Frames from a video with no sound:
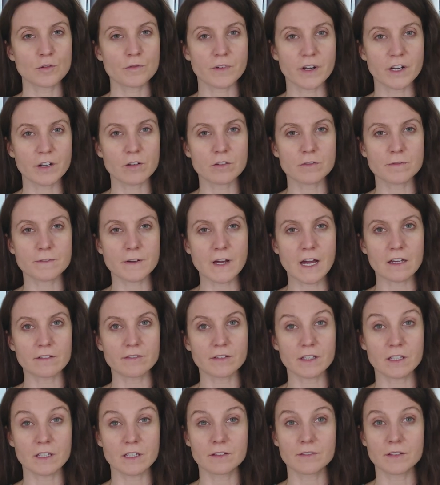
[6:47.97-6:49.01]
The new Renault
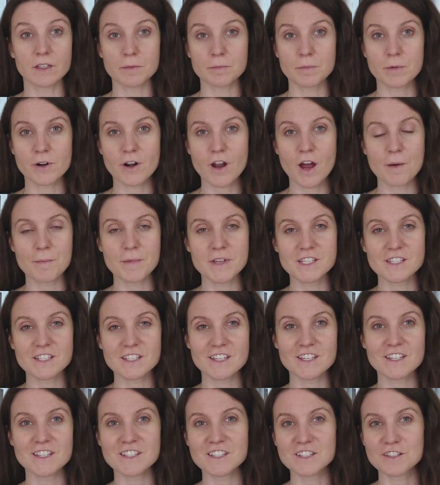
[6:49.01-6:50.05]
5 EV
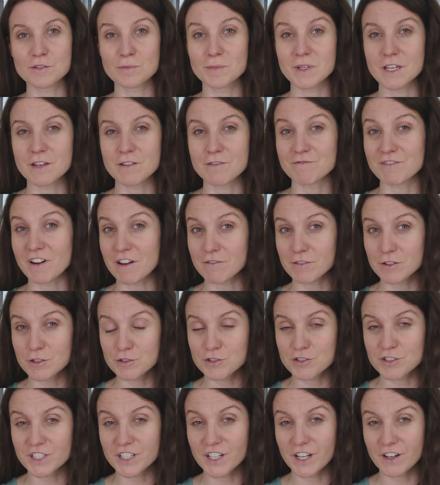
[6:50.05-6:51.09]
promises to be
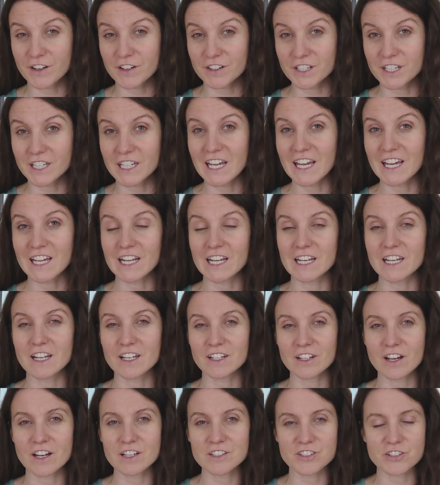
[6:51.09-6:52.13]
revolutionary
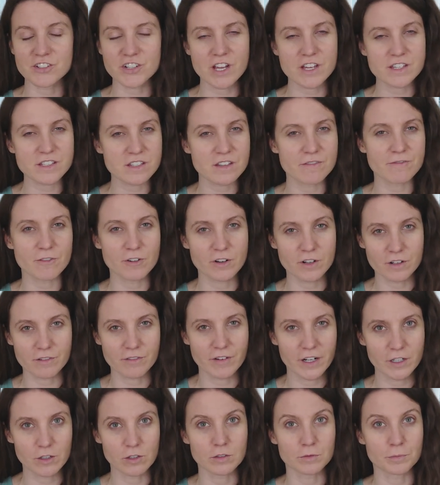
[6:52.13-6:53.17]
and not just
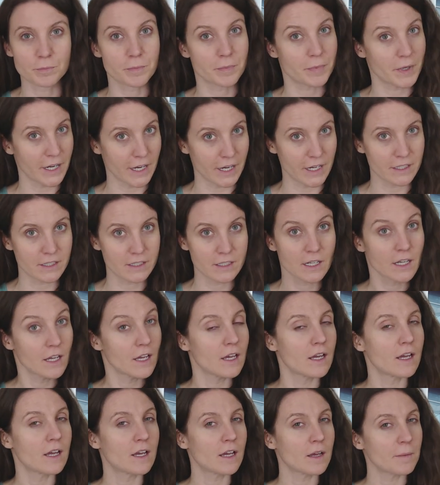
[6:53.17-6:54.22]
for the Renault
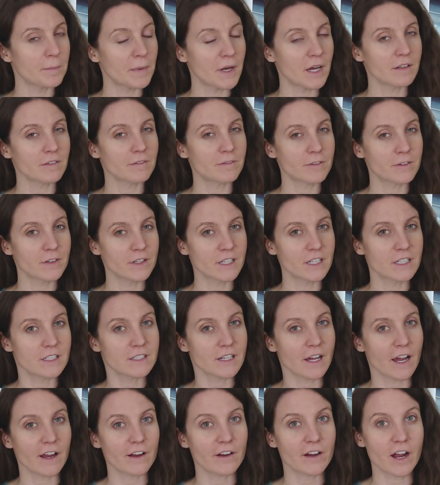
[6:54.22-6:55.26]
brand, but
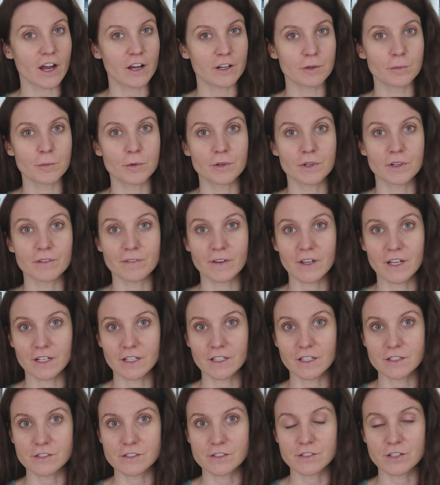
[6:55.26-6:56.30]
for the entire
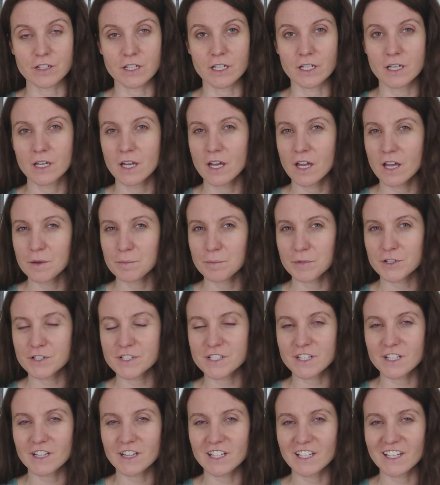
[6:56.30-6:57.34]
automotive industry.
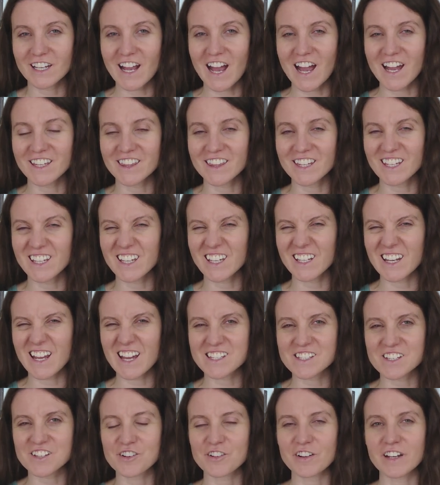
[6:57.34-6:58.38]
Personally, I
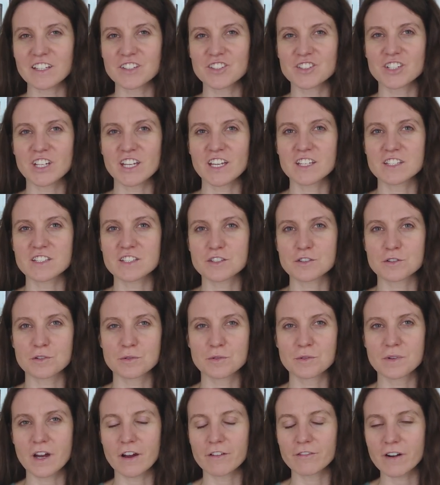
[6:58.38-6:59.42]
think it has a great
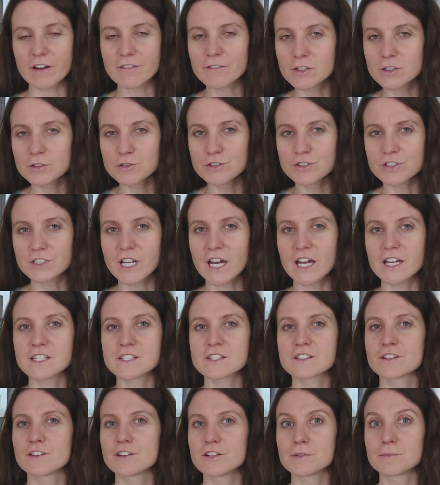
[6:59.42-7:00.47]
chance to
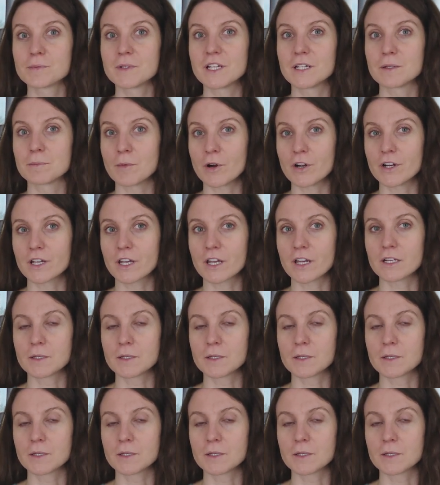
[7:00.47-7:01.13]
revolutionize the European